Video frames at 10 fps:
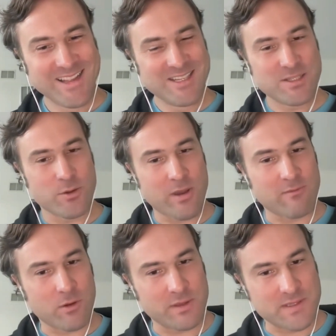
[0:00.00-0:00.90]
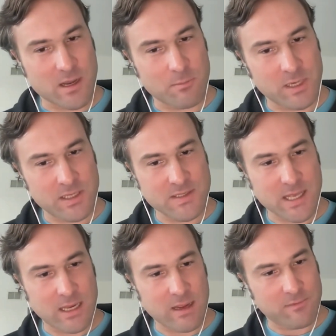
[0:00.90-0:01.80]
So you have all these companies
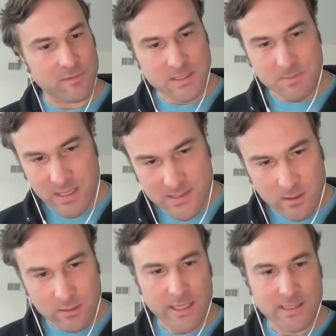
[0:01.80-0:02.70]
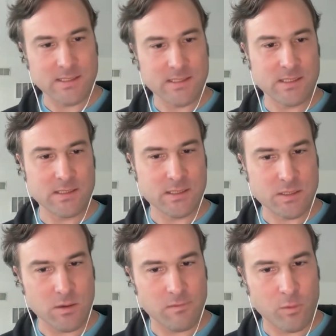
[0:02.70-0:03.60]
that have these BSL licenses and
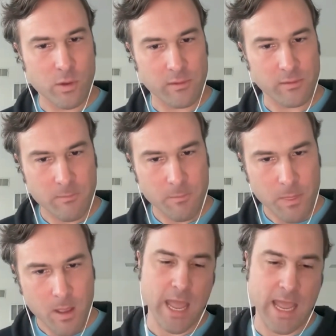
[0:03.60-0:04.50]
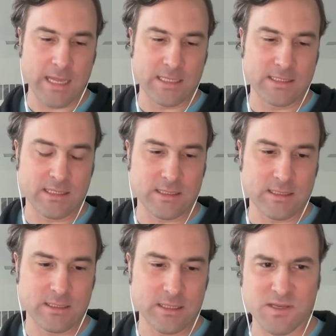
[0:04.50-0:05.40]
so forth. And
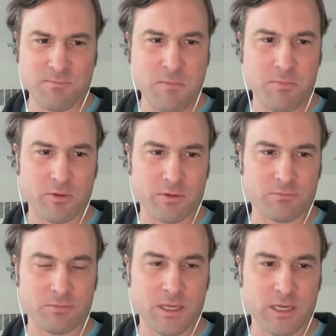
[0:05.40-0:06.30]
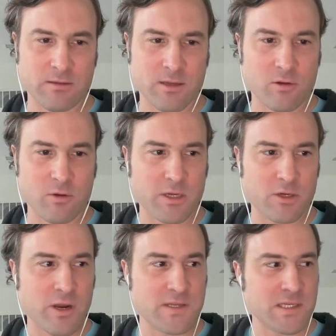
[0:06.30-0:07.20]
some people are getting a little bit
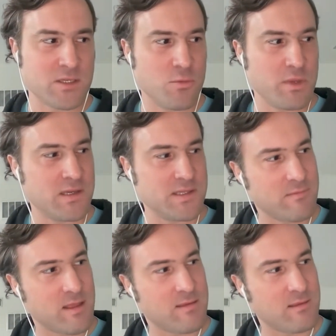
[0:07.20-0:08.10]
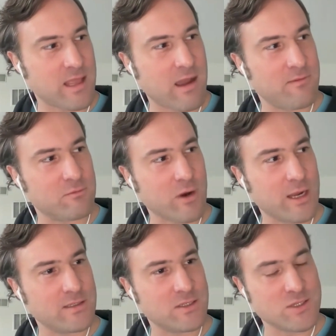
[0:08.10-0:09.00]
crazy too, because they think they have the
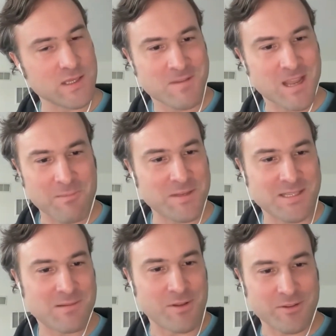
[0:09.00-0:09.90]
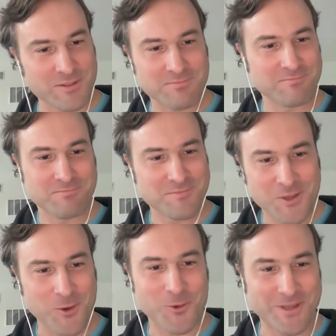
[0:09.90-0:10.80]
right to just copy some other
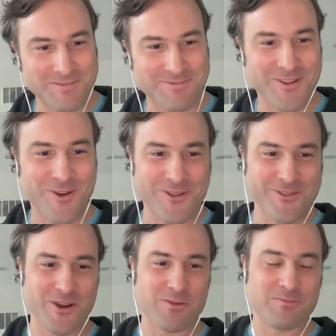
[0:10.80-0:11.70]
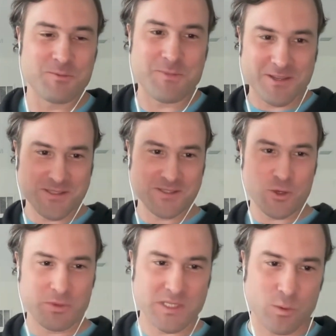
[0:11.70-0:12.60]
code and call it theirs because it's
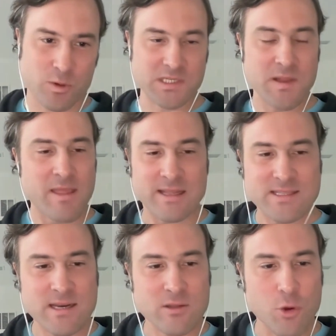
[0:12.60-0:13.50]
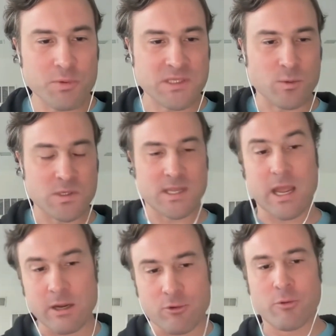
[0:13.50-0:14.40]
open source. That's not the open source that
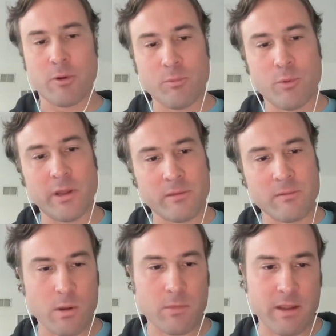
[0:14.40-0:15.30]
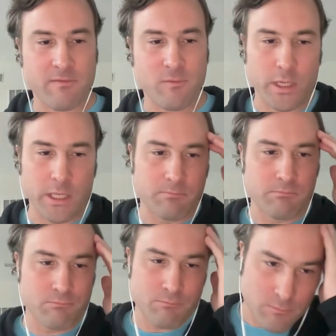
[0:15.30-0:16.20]
I grew up with. I'm like 40
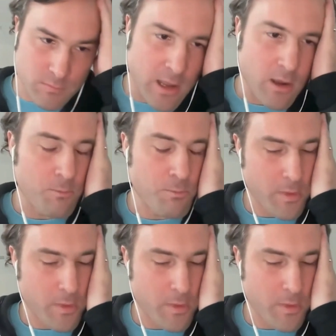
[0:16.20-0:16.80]
now.